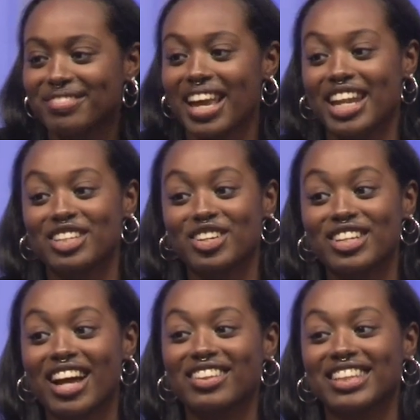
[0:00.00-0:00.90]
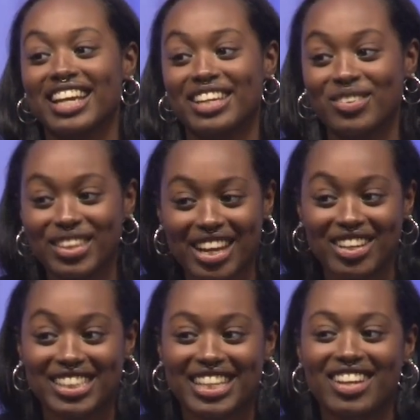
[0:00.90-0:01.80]
And it turned out that
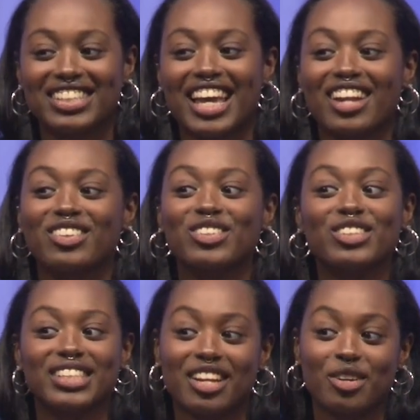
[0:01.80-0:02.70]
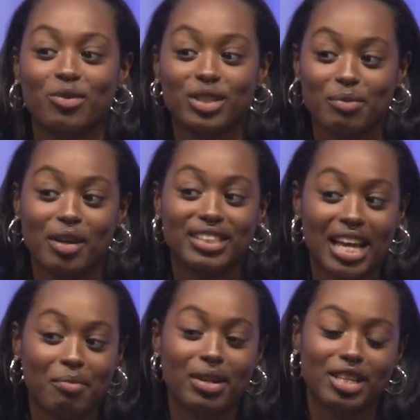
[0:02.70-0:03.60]
YouthCare's South Seattle Youth Center was about
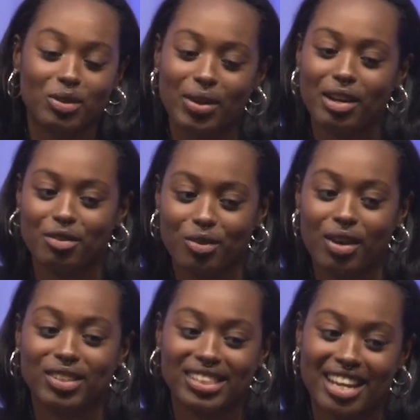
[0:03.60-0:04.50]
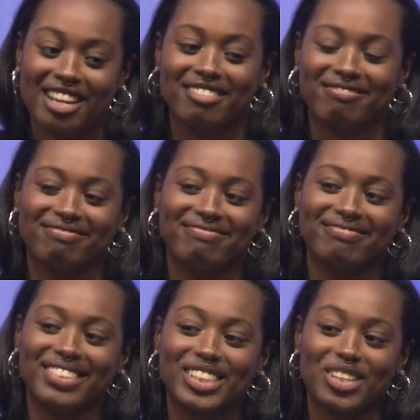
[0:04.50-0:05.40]
10 minutes away from where I was staying.
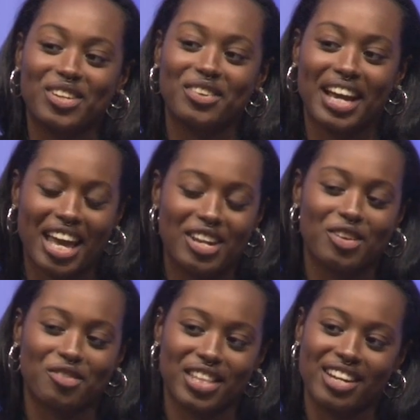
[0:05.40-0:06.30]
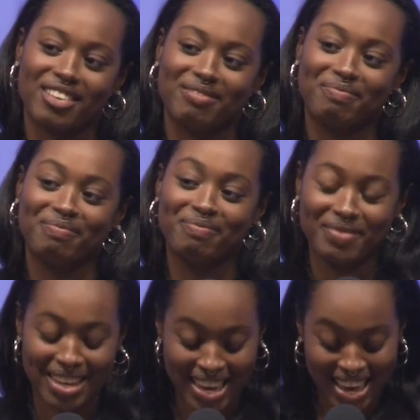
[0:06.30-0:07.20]
So I headed over there.
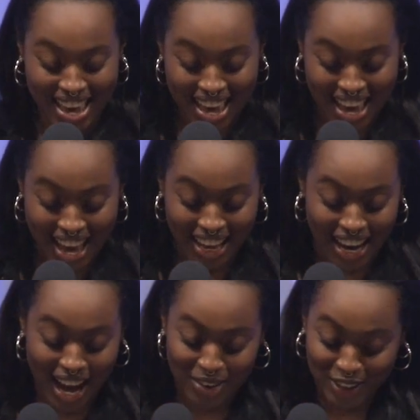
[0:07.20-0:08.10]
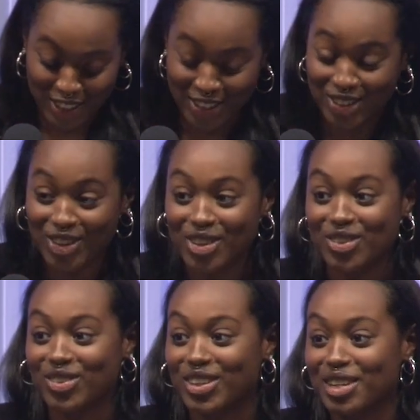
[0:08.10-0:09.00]
And I was
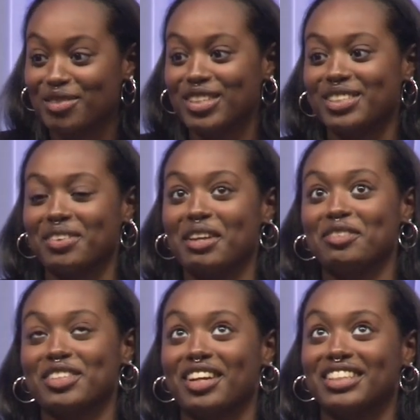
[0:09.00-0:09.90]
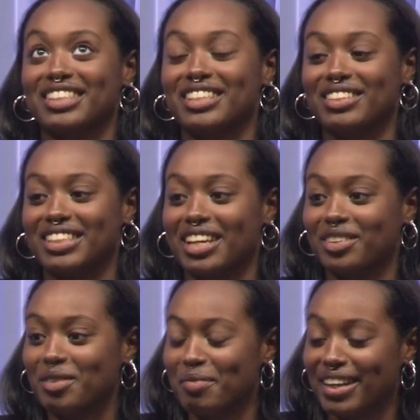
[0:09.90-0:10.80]
so nervous when I first got to South
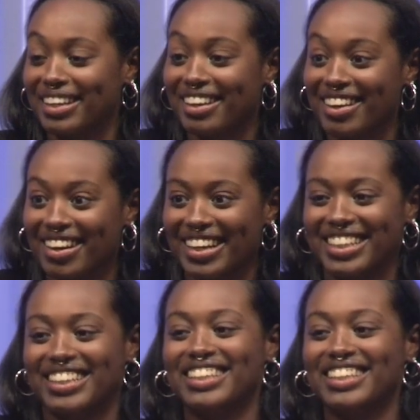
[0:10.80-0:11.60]
Seattle, oh my God.